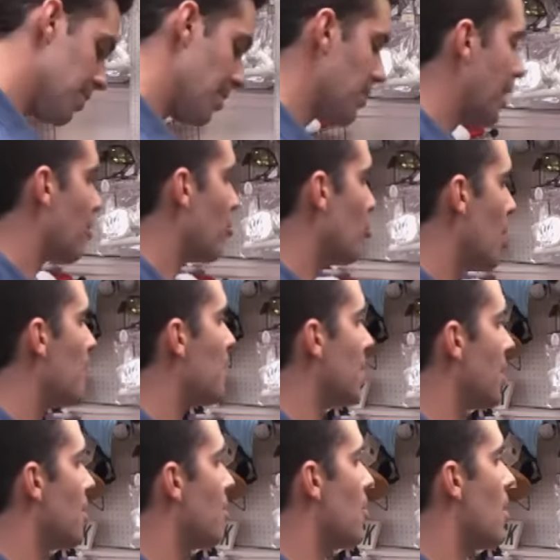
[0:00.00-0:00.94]
they're like
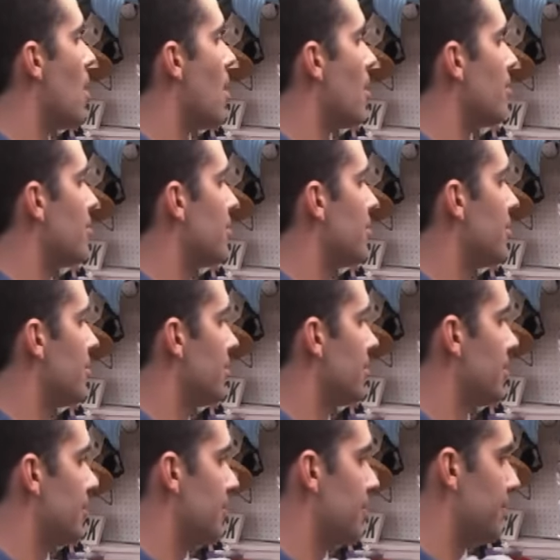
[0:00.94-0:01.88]
ripping you off. They
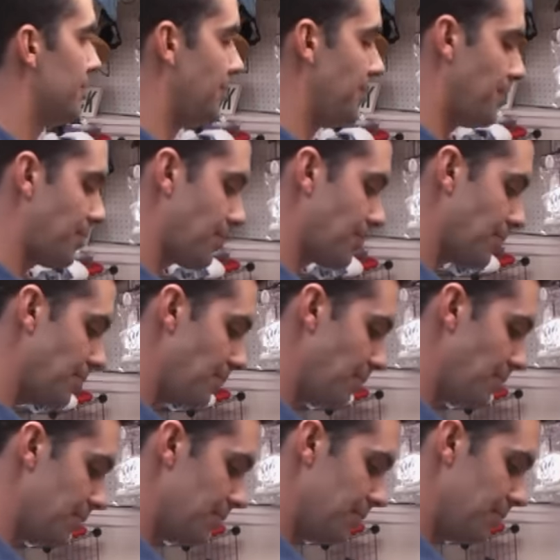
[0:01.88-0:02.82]
are.
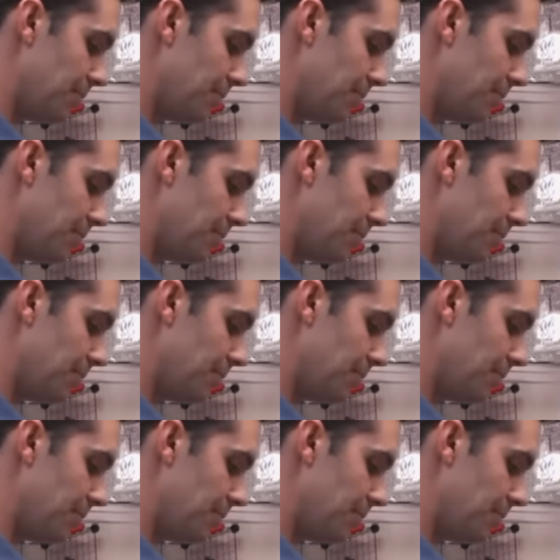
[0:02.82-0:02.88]
That is